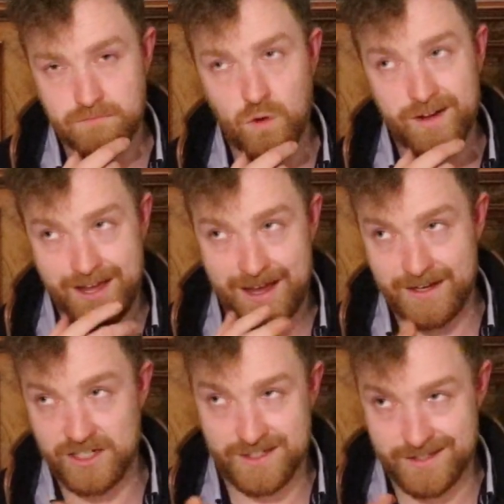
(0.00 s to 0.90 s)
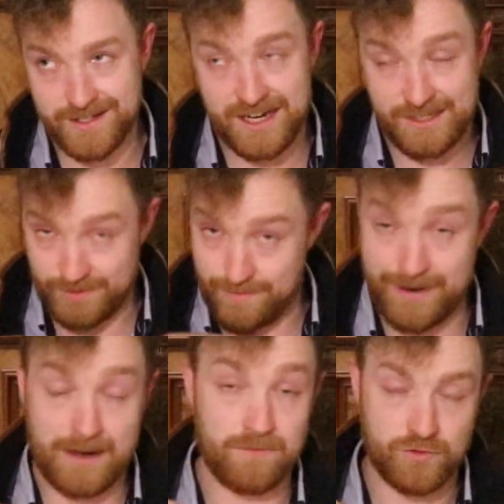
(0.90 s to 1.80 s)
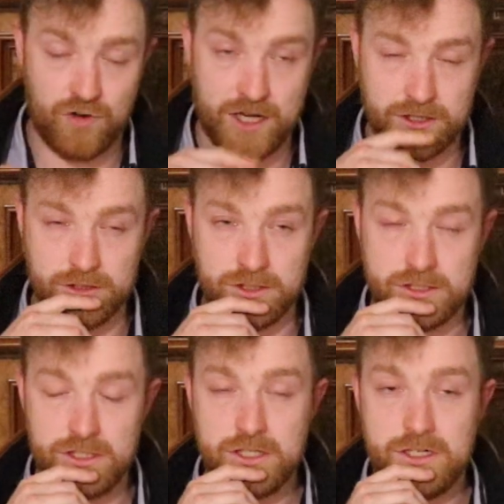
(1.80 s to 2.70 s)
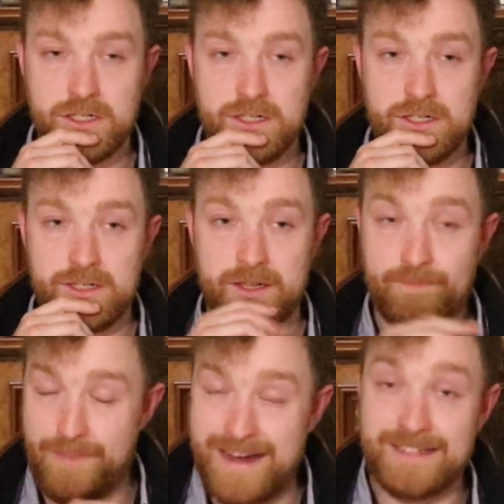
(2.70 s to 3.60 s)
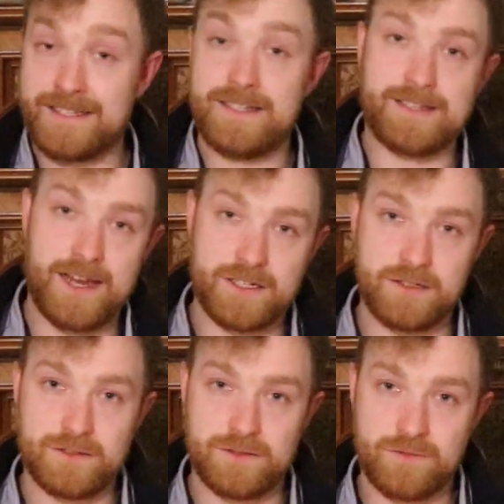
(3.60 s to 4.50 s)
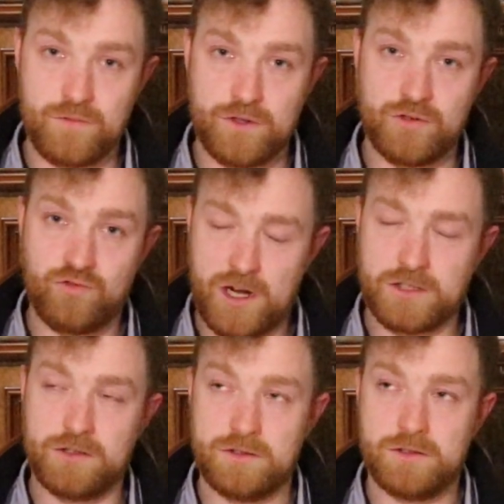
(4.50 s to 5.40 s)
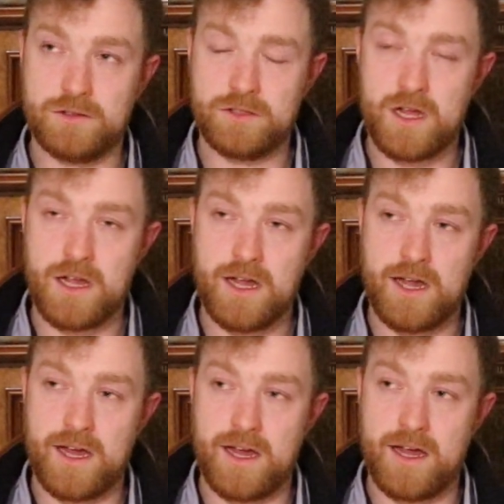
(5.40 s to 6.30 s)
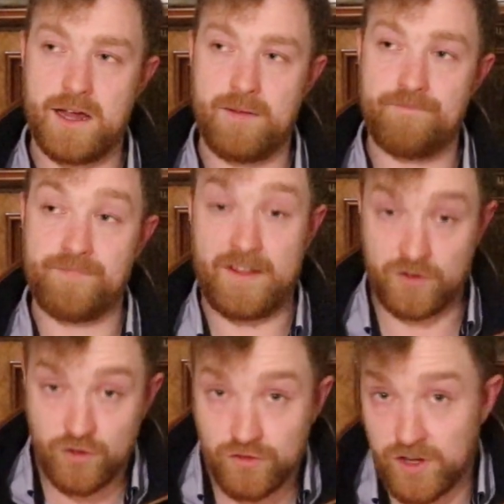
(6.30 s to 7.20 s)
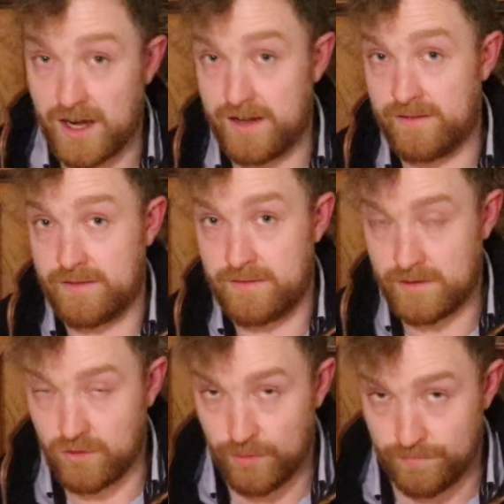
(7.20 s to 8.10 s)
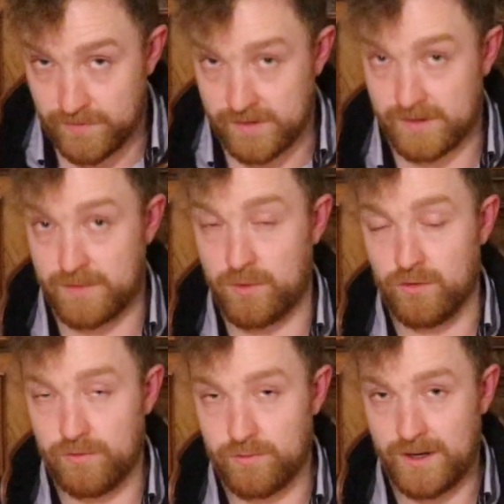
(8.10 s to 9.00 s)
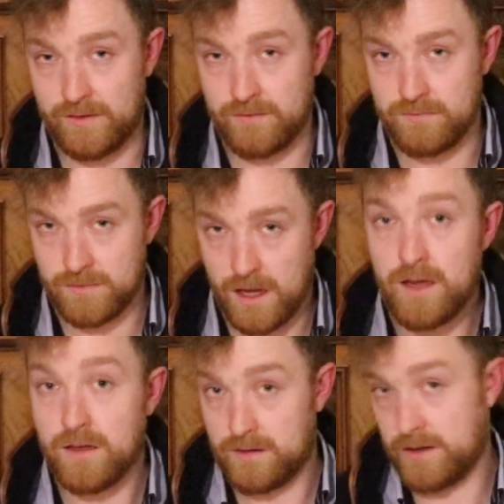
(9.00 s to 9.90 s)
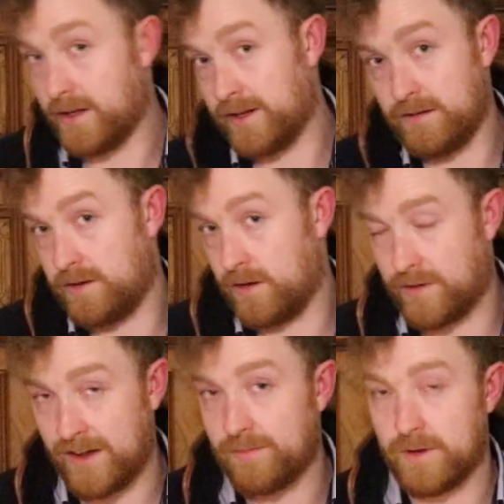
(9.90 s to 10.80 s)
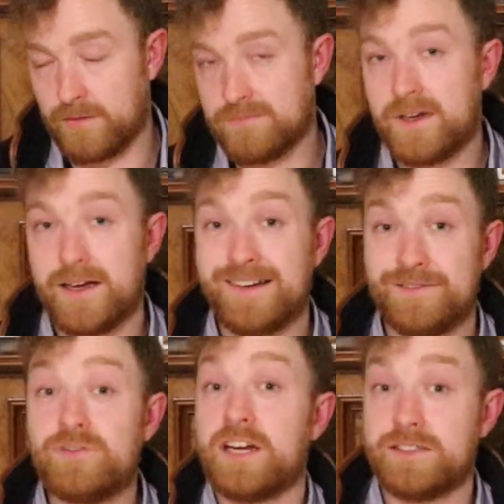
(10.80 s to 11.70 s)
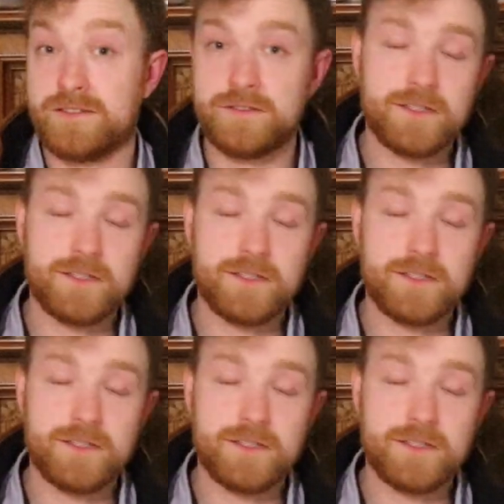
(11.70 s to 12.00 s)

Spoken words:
okay condition, the sides, but the middle was rotten. The back seat section was rotten. And the two sides to go up the boat wings, you guessed me, rotten.